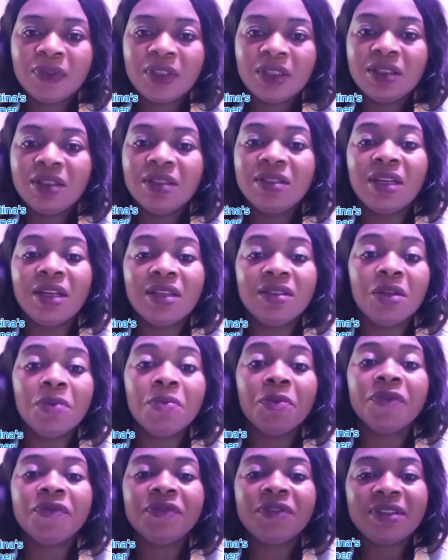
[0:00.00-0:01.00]
These are some
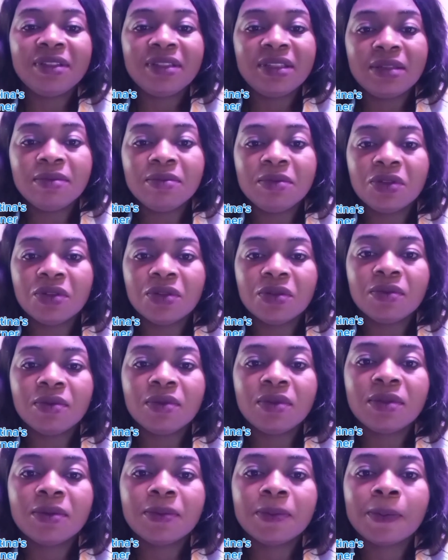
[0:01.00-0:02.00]
of the
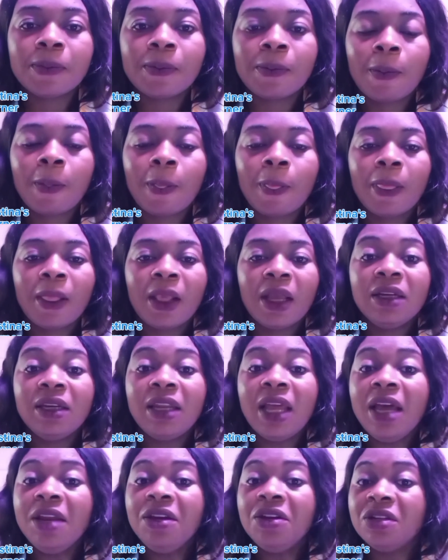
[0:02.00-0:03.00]
symptoms.
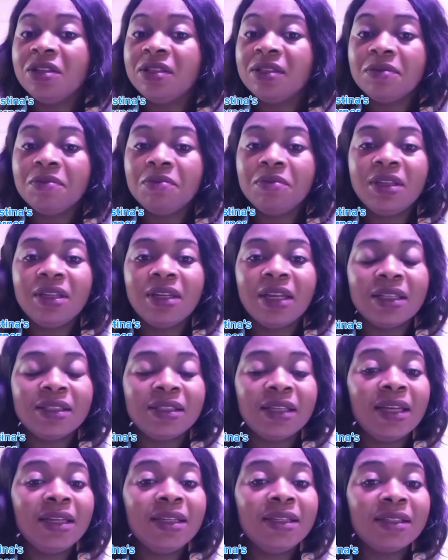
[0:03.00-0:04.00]
That doesn't mean that
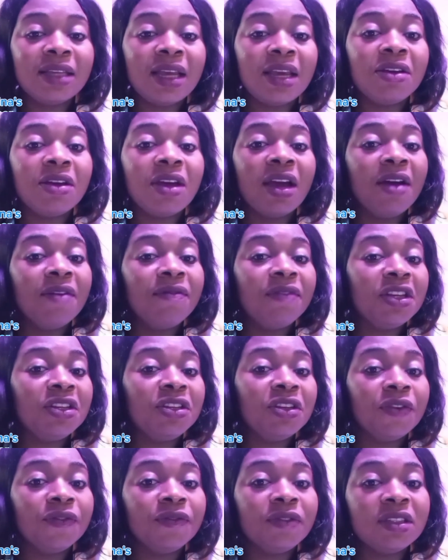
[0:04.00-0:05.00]
anytime you have any
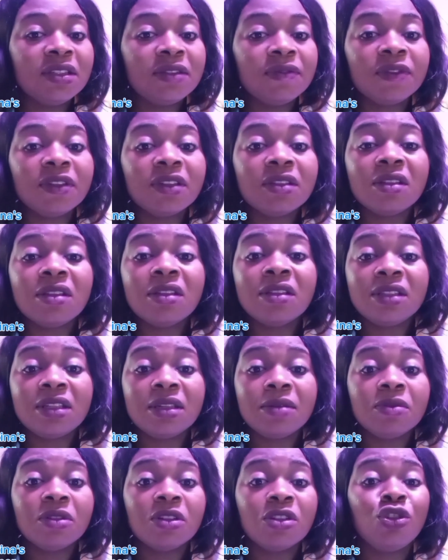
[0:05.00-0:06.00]
of these the
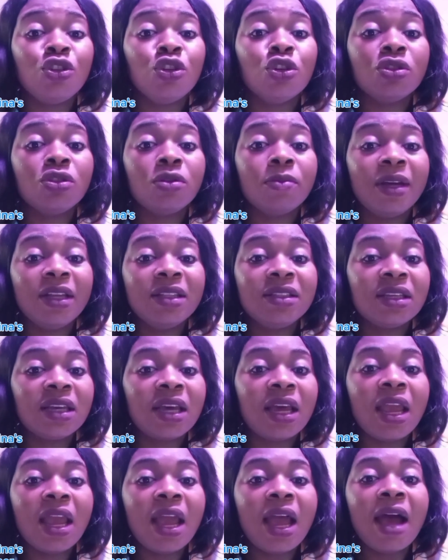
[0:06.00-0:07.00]
symptoms, you
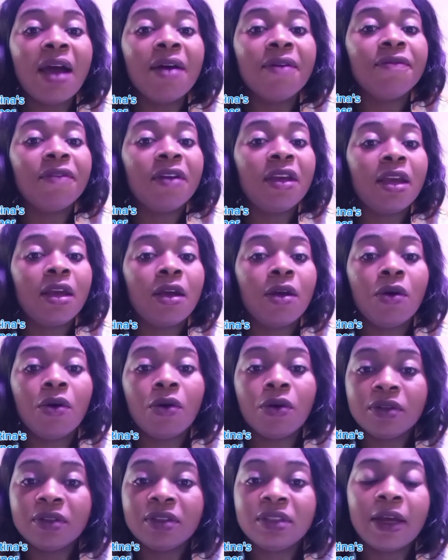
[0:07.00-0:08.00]
automatically have a
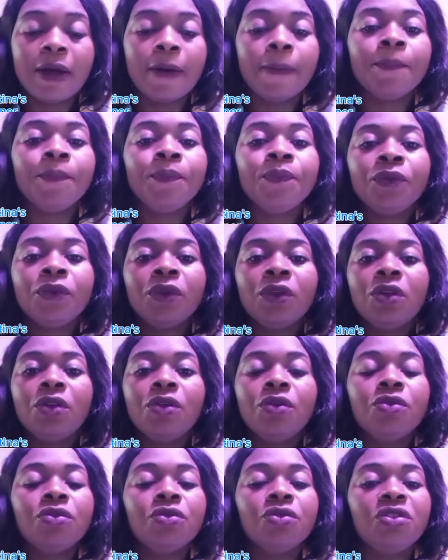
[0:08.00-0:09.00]
ulcer.
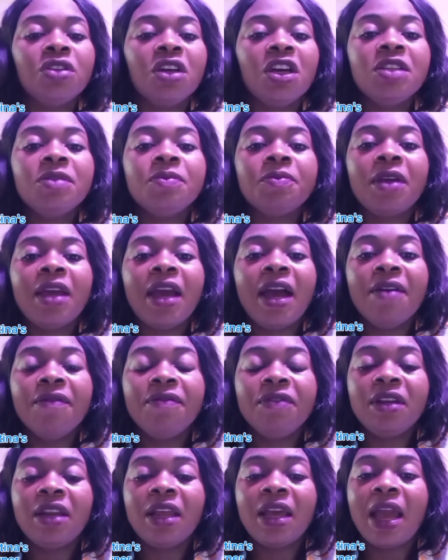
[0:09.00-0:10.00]
You could just be
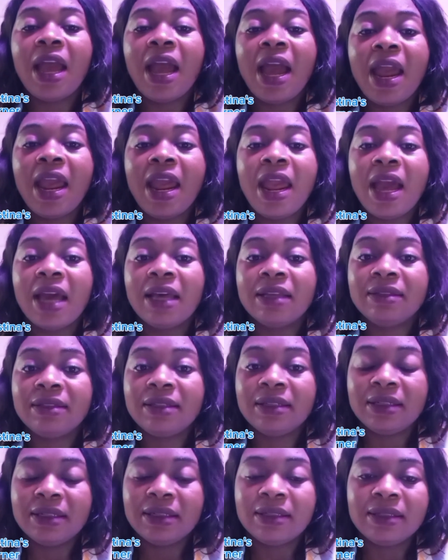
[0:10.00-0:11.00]
having a high
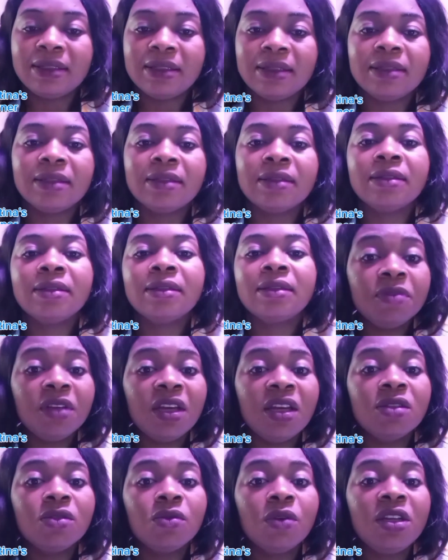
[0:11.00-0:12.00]
acidity.
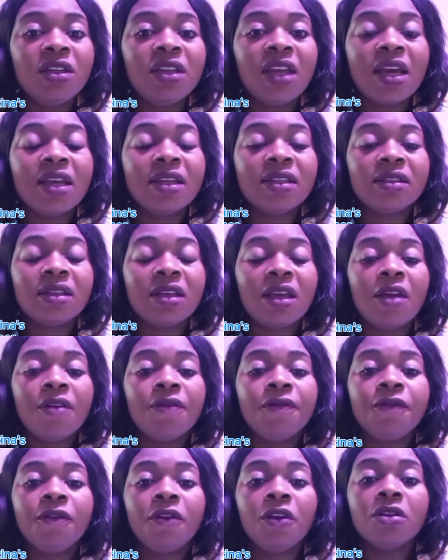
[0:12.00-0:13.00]
Sometimes when there is
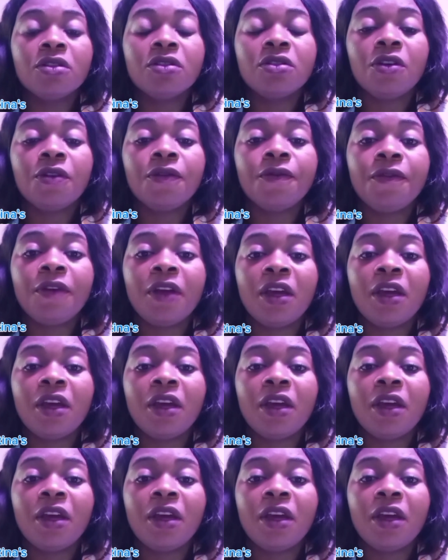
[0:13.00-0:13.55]
efflux of